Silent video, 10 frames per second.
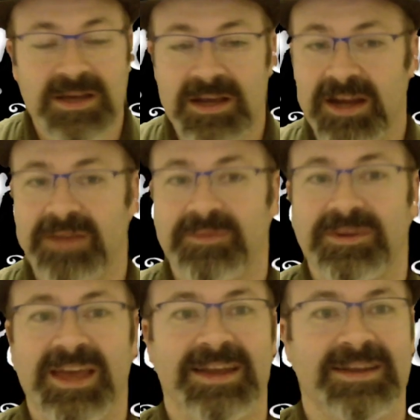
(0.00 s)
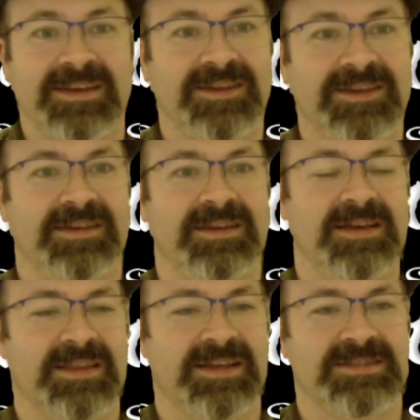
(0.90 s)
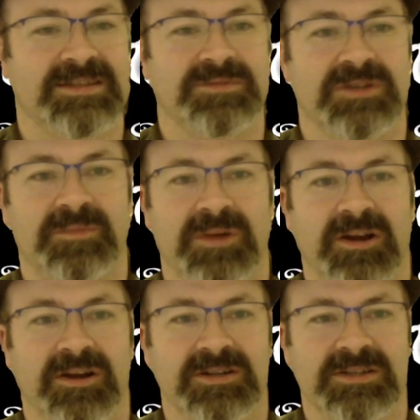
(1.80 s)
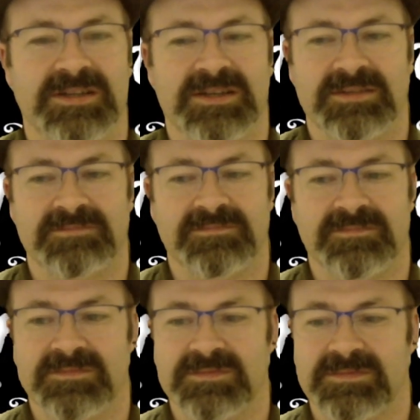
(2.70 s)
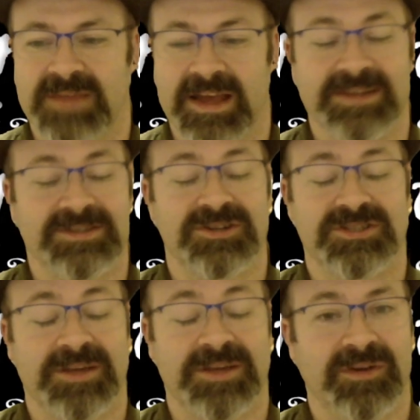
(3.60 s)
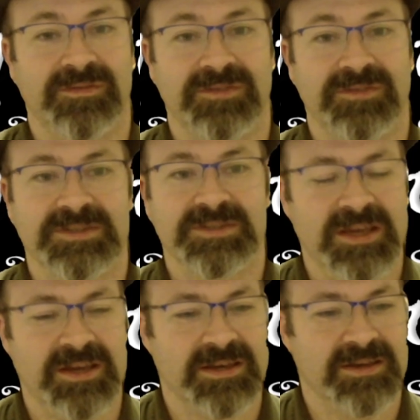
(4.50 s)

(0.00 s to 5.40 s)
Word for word: All right, with that, that sums up our. That is our summary for this week.